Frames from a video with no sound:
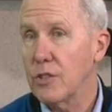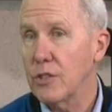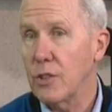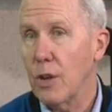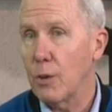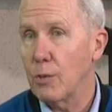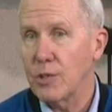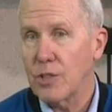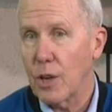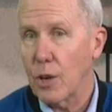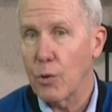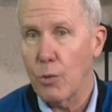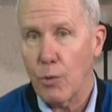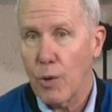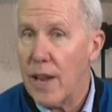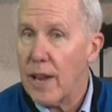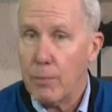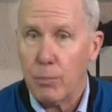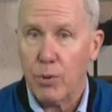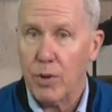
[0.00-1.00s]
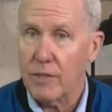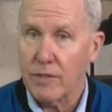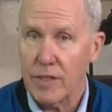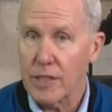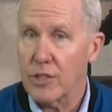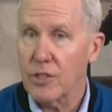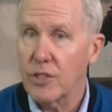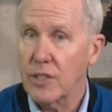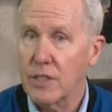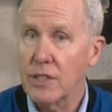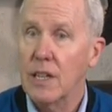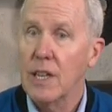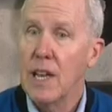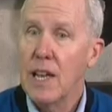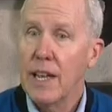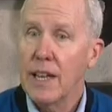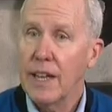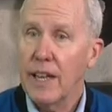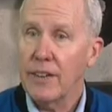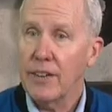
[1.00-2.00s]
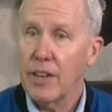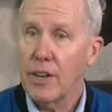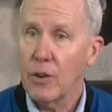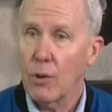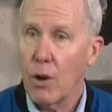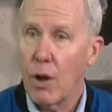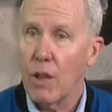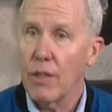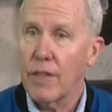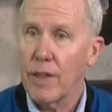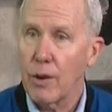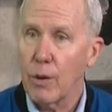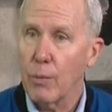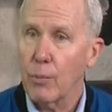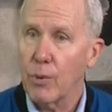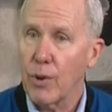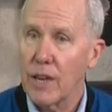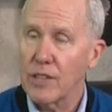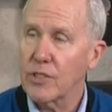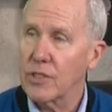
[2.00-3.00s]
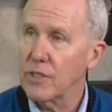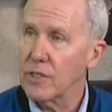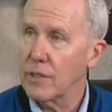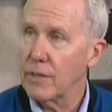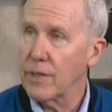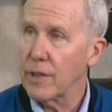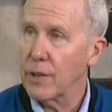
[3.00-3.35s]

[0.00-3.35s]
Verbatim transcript: So it was a great privilege to get to hear all their impressions of their